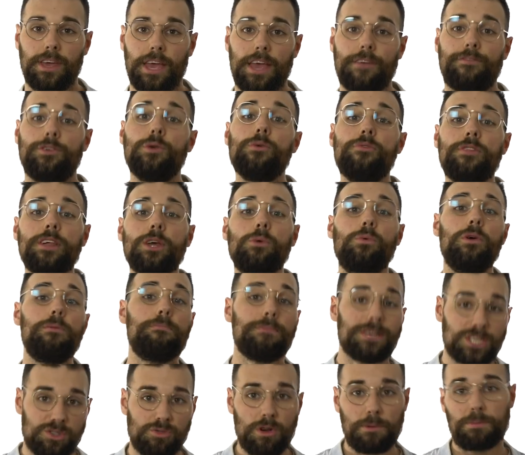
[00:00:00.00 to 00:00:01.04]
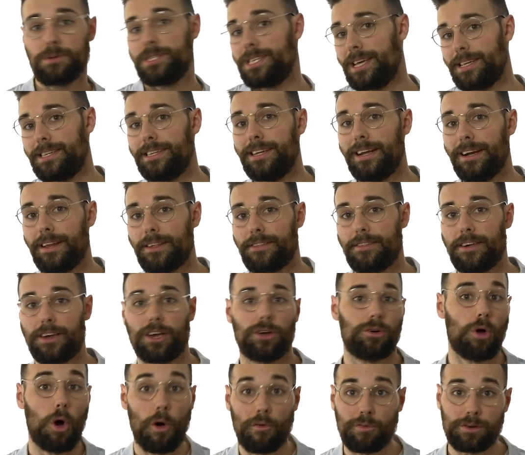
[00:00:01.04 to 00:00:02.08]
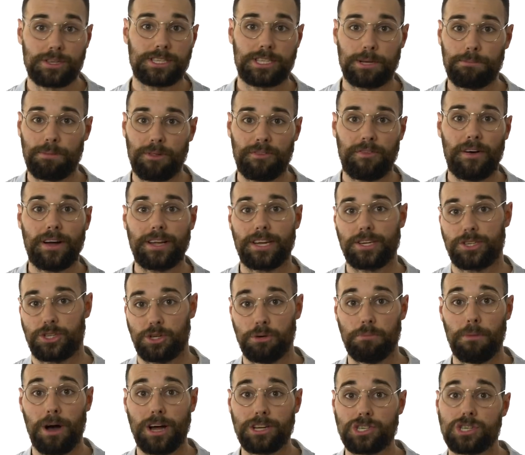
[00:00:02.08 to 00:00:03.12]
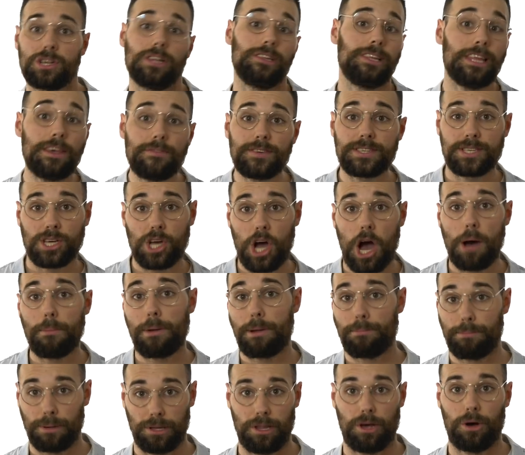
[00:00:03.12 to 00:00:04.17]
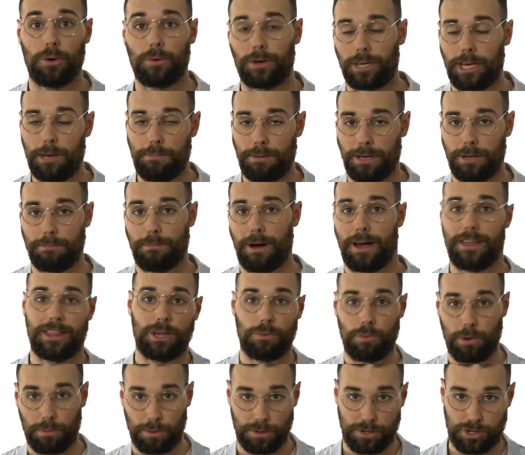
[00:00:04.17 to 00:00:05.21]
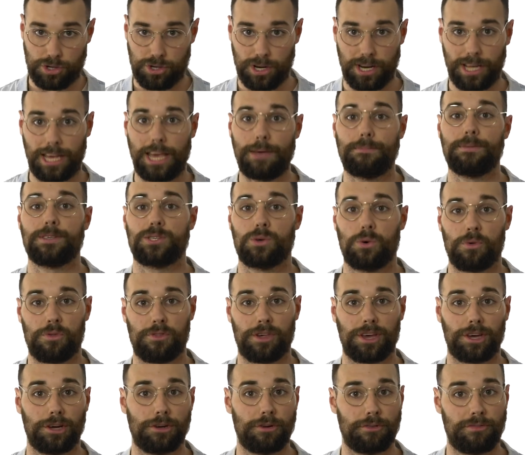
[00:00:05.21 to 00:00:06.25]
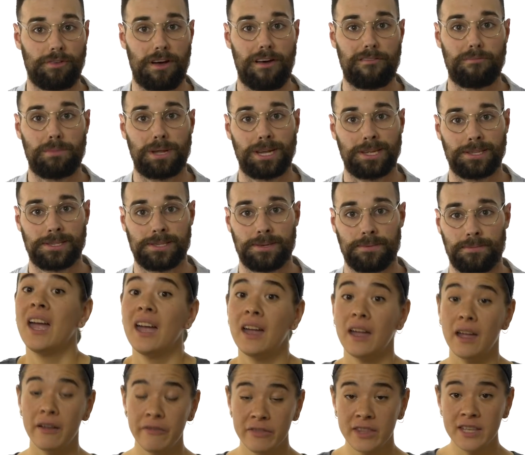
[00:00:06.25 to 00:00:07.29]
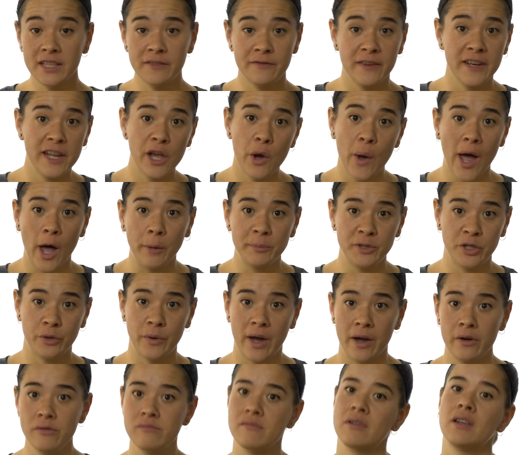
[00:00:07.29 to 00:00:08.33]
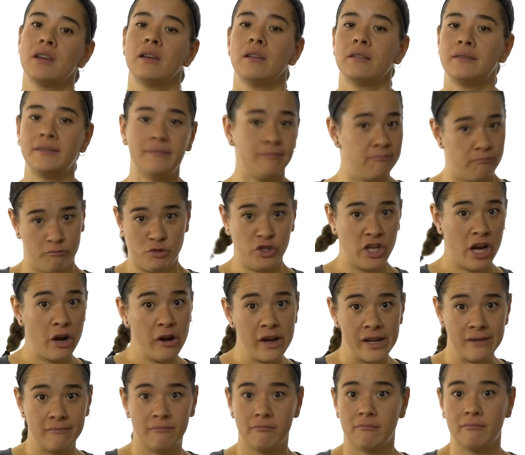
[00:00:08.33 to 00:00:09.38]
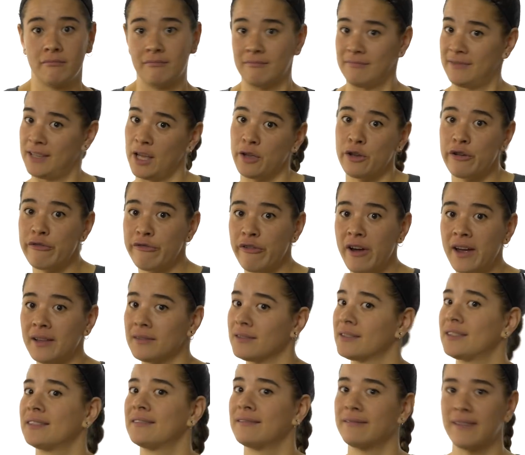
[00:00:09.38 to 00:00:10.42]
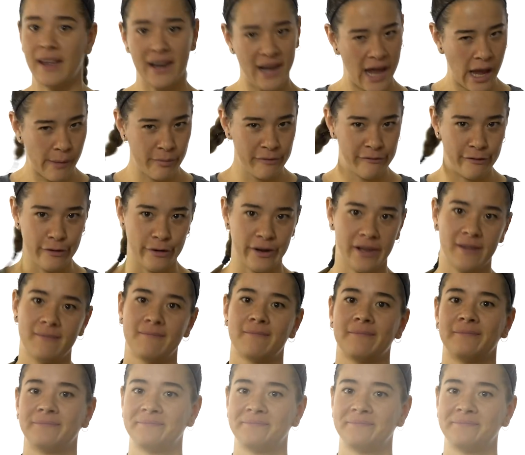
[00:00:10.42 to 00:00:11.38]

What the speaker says: If you think we misrepresented anything or oversimplified it too much, leave us a comment below, keeping in mind that we were trying to keep this whole thing under 5 minutes. If this video helped you out, share it, tell your friends, and happy voting.